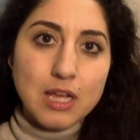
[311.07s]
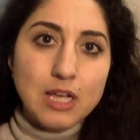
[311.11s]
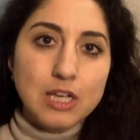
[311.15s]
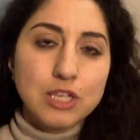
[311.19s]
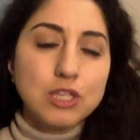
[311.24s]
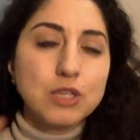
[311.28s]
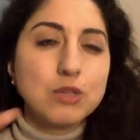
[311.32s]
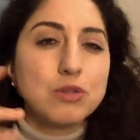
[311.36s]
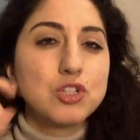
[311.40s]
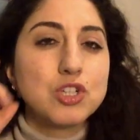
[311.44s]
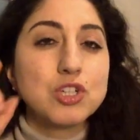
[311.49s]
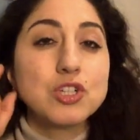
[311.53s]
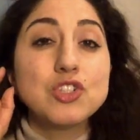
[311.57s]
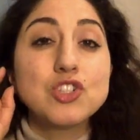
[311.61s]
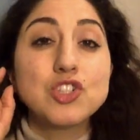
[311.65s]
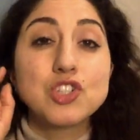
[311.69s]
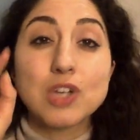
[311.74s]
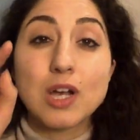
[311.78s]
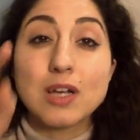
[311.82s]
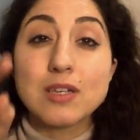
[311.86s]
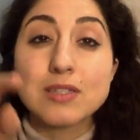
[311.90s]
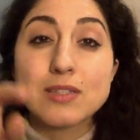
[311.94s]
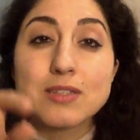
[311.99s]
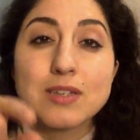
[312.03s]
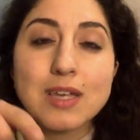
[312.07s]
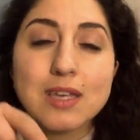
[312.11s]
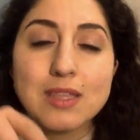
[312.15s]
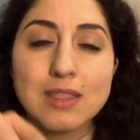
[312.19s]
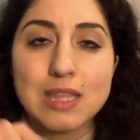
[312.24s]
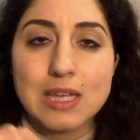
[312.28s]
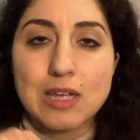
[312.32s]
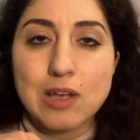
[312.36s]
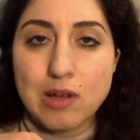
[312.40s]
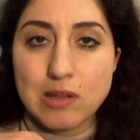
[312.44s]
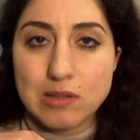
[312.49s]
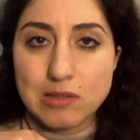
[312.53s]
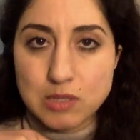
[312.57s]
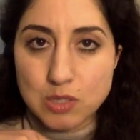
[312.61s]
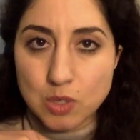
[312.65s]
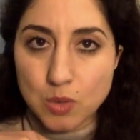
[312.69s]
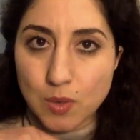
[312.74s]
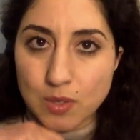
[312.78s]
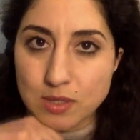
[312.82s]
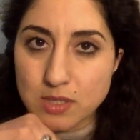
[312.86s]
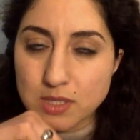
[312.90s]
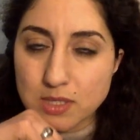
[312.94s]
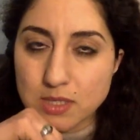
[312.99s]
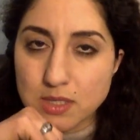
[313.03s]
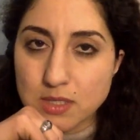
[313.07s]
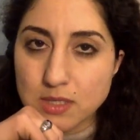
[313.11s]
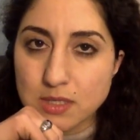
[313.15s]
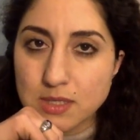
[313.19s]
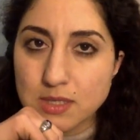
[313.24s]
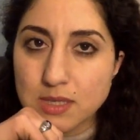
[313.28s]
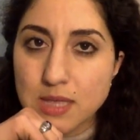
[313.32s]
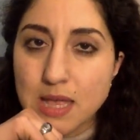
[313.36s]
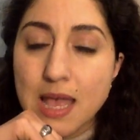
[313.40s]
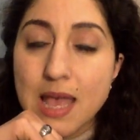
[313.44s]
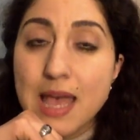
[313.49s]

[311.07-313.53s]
you should just look at the consequences.